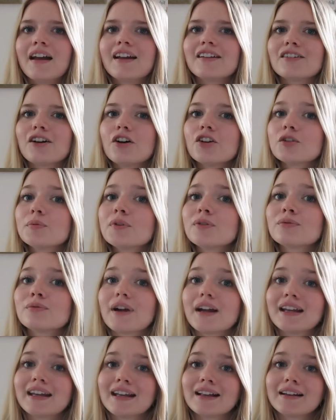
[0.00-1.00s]
It's also been
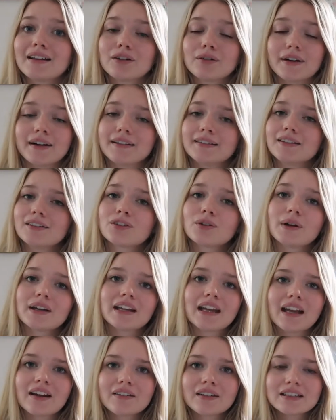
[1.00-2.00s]
raining like crazy, so I
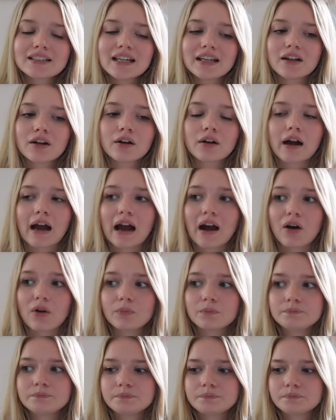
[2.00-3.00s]
can't really take her out.